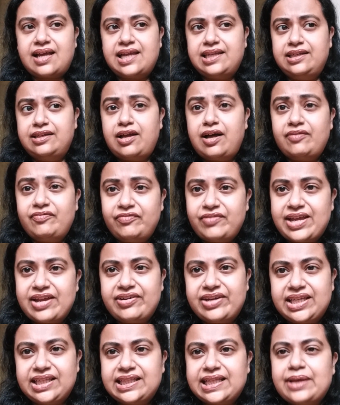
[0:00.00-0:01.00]
I love
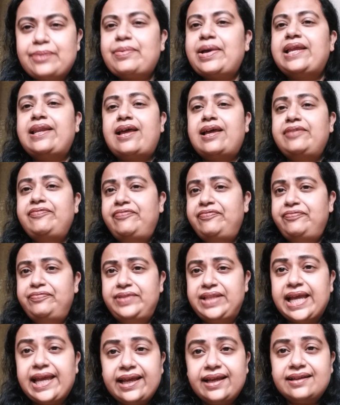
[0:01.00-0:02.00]
wearing them, and I
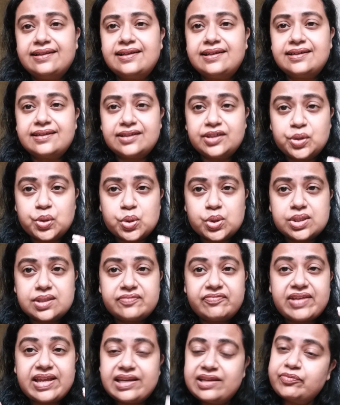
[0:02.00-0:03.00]
think that it goes
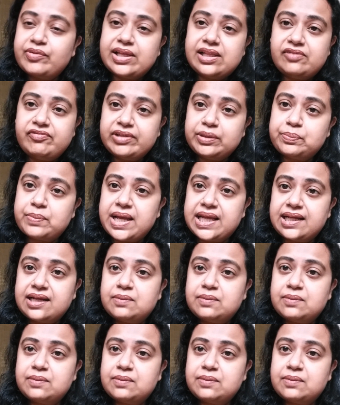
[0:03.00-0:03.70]
very well with my